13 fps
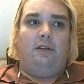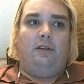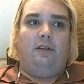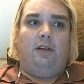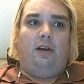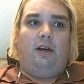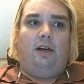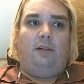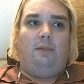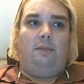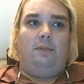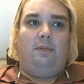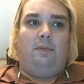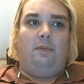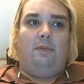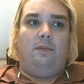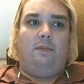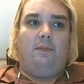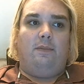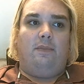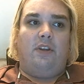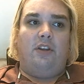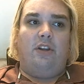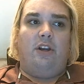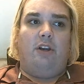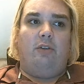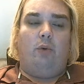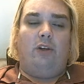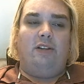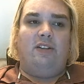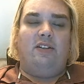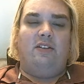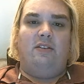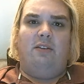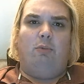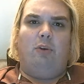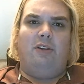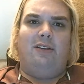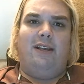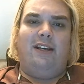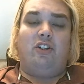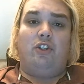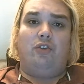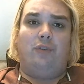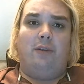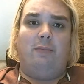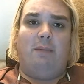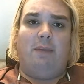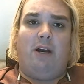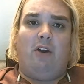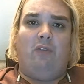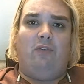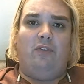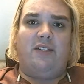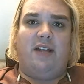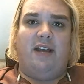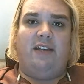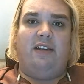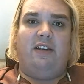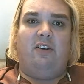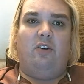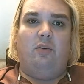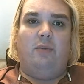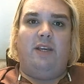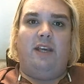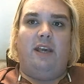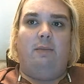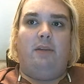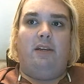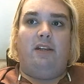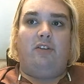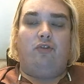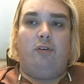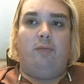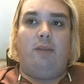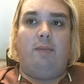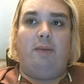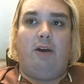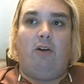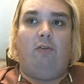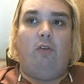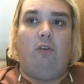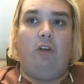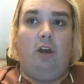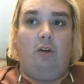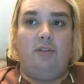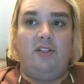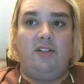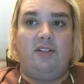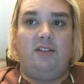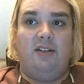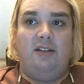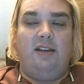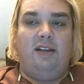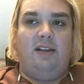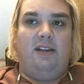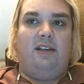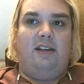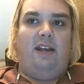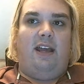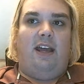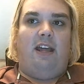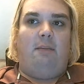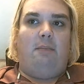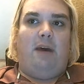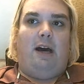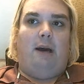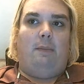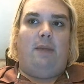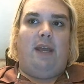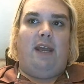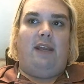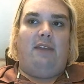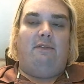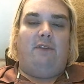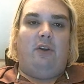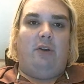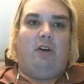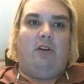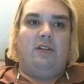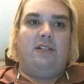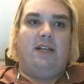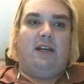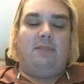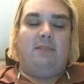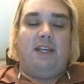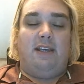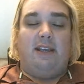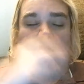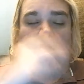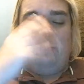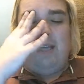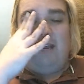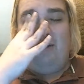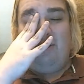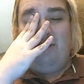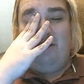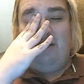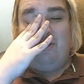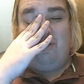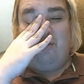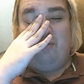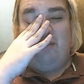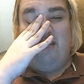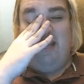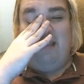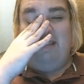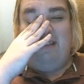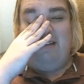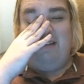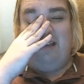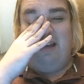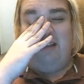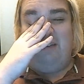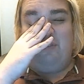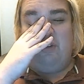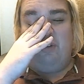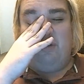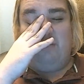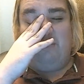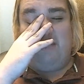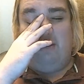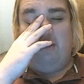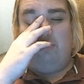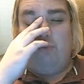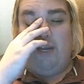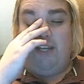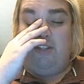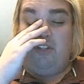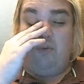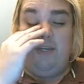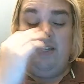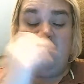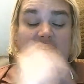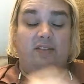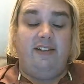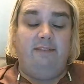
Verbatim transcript: Um, you know, the one, the one extremely powerful psychic who became an extremely powerful ghost and Mob had a very hard time taking him down initially, and then kind of took him down way too easily.